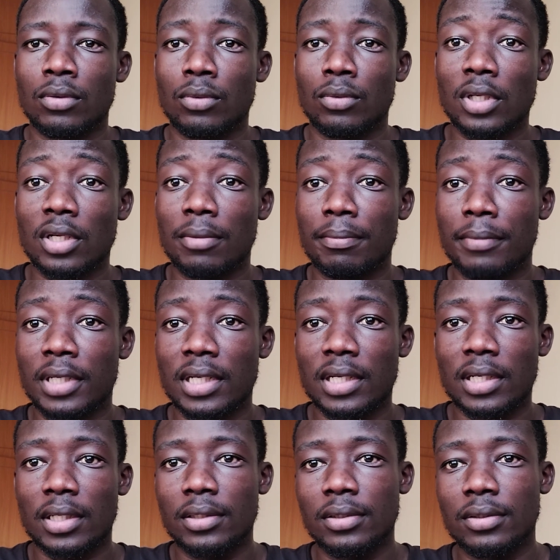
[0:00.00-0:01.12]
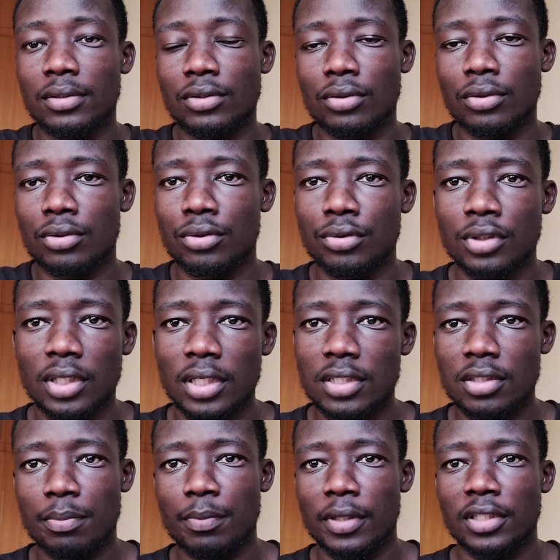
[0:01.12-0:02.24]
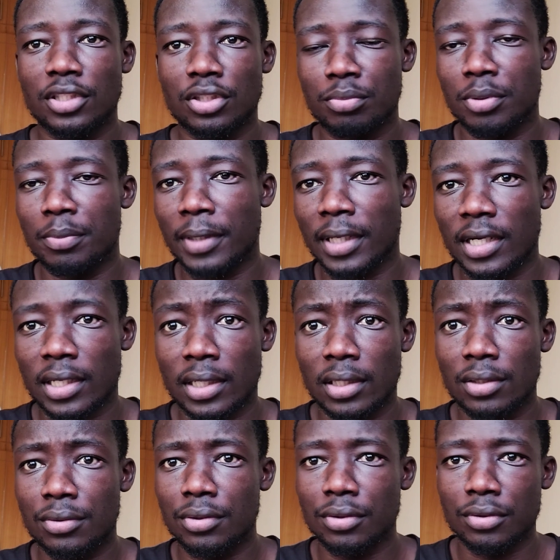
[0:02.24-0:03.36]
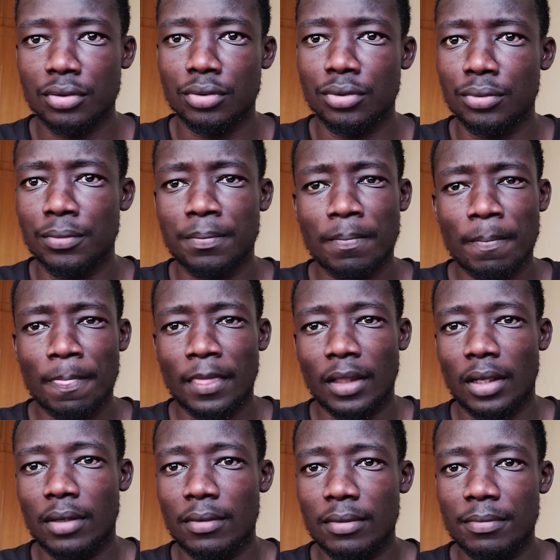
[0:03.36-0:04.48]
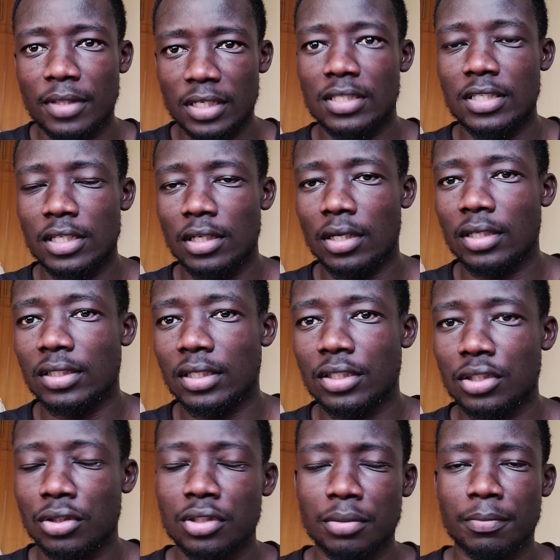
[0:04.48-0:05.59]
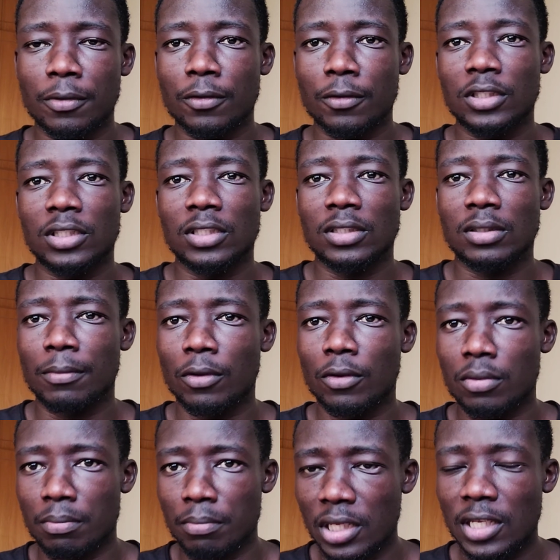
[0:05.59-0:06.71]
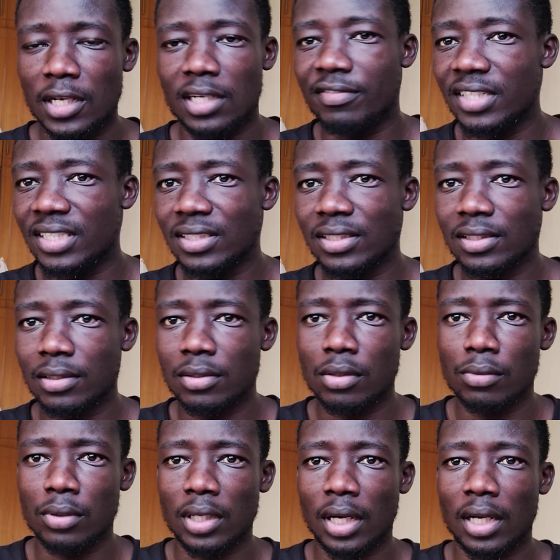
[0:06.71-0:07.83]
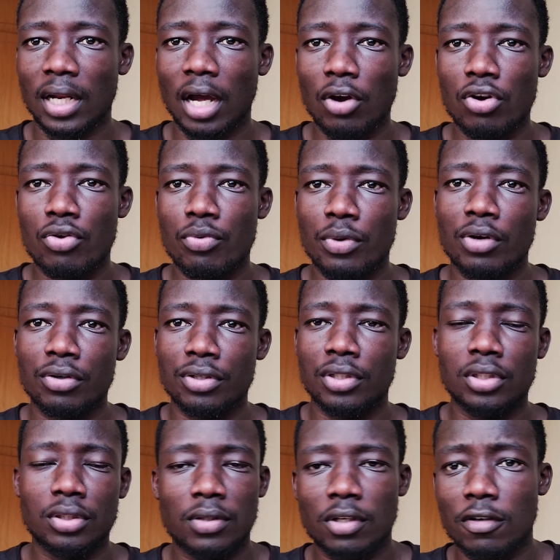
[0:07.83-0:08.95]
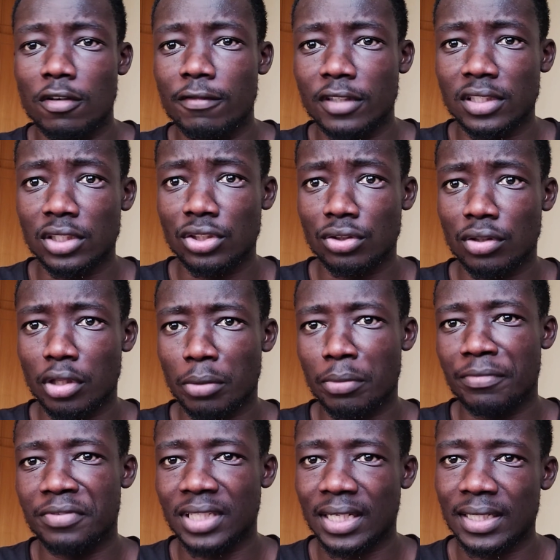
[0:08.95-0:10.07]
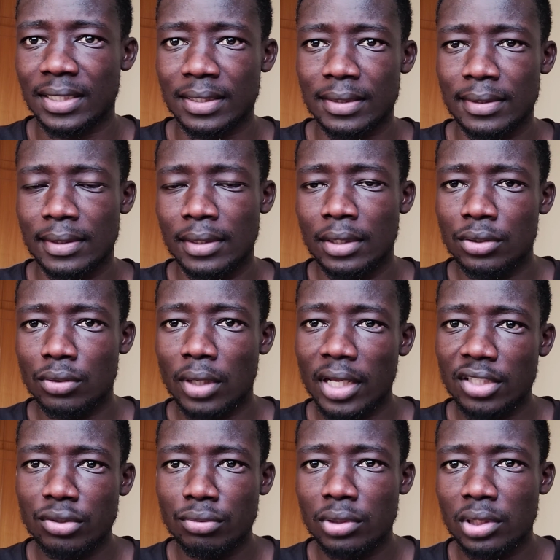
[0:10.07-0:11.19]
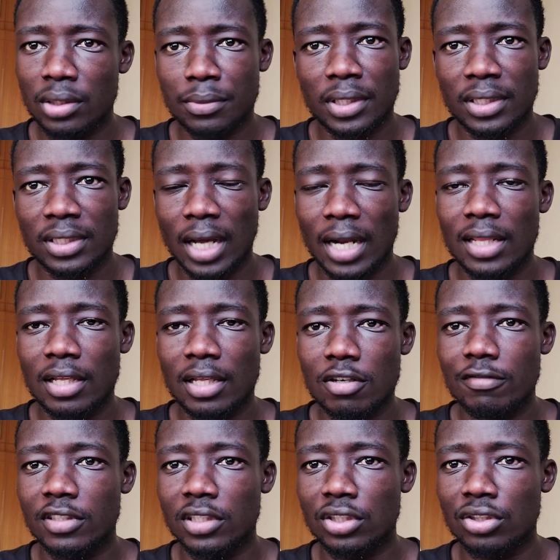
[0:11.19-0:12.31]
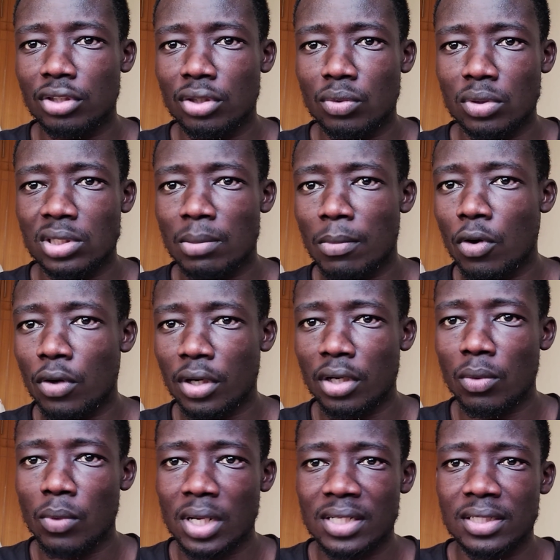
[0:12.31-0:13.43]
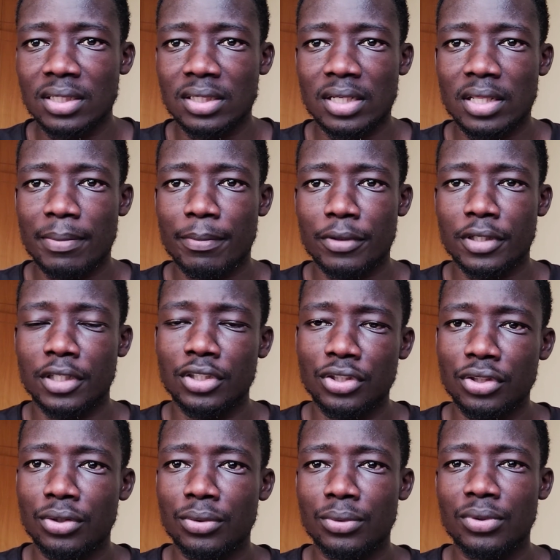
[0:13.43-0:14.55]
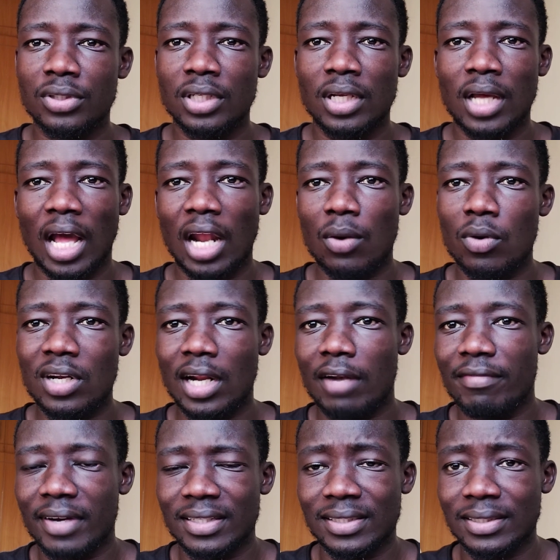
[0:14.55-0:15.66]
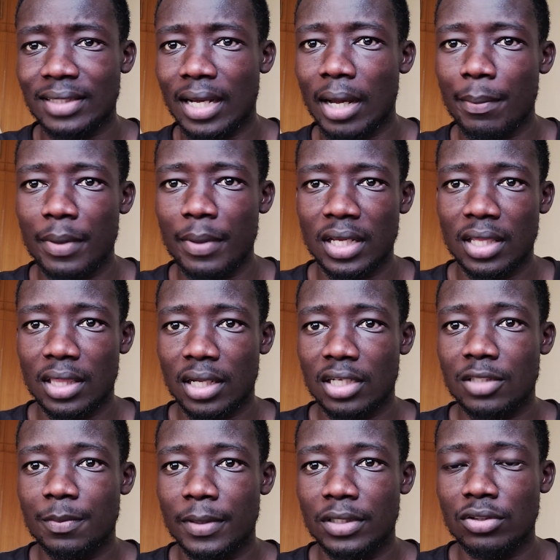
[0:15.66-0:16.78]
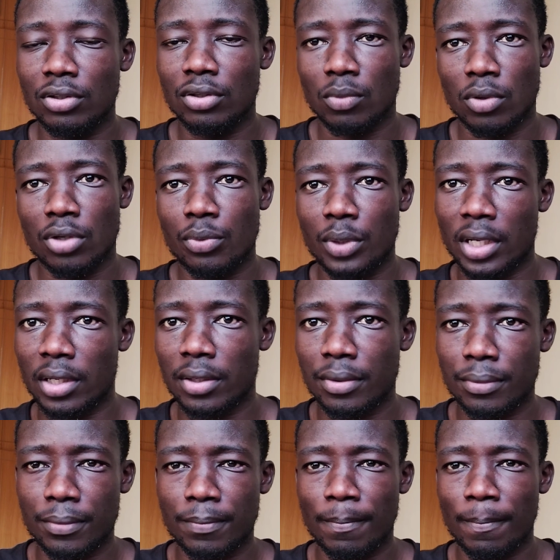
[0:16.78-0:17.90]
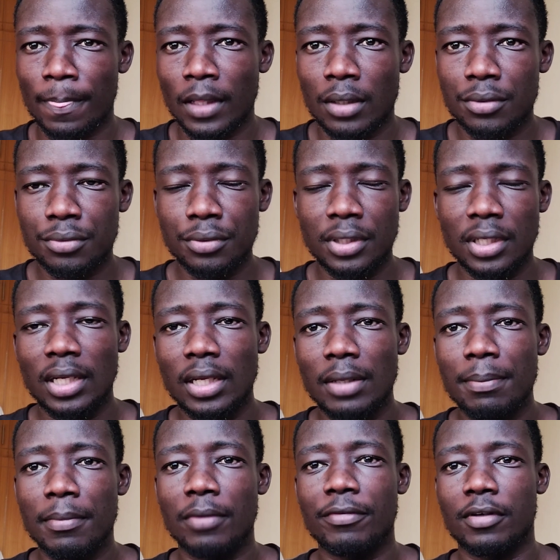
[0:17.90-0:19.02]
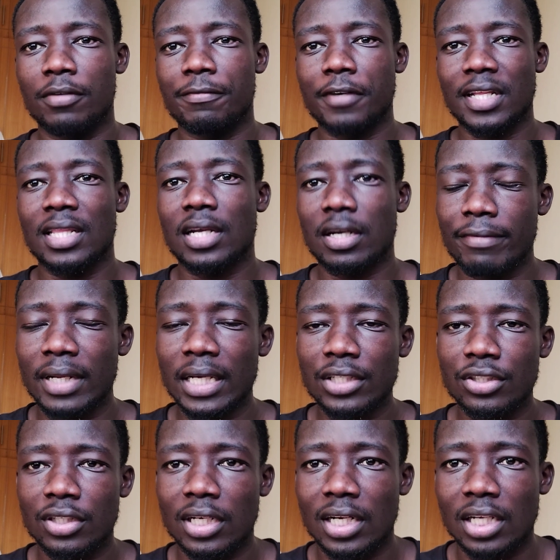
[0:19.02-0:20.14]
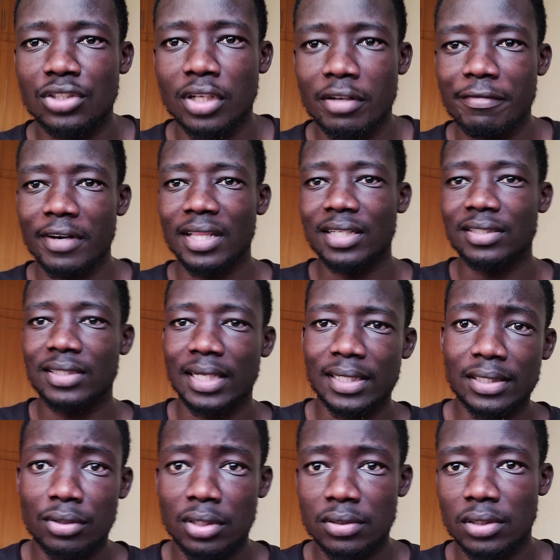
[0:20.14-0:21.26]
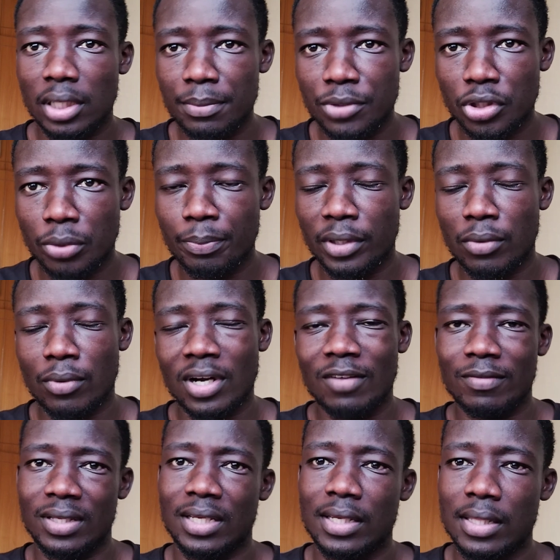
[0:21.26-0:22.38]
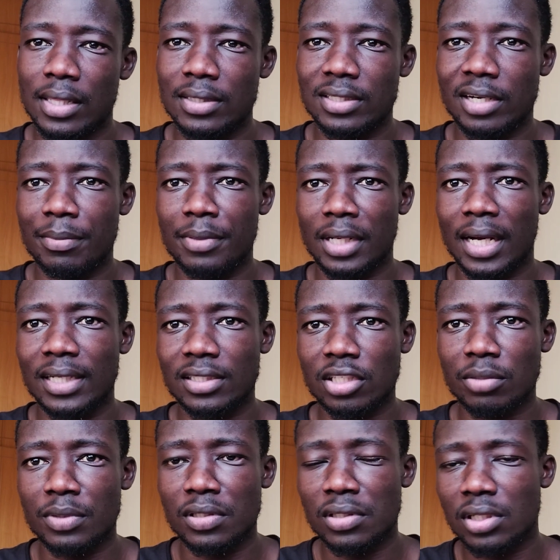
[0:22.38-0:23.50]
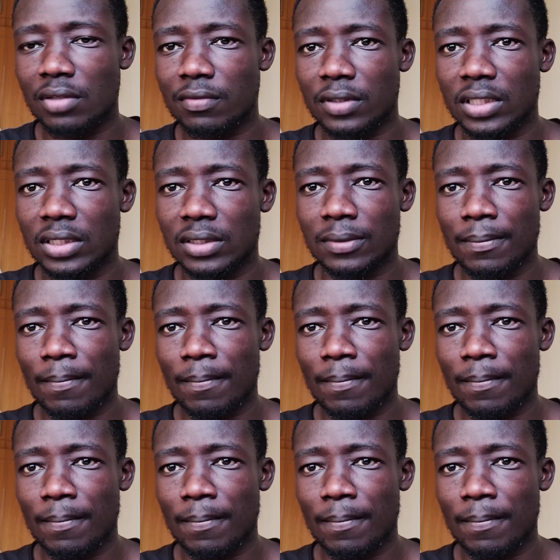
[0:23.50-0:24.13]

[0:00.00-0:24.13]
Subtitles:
Welcome back again. So today it's a pleasure to be back again to talk to you. And this year, as I talked about it, is about making advances and looking at how do we continue the conversation that we've started. So last week when I had the conversation, it was about real world data, the potential use, and what advances are happening in that space on what we can do. Today, on further reflection and actually further studies on the same topic, one of the key things that I've been asking myself is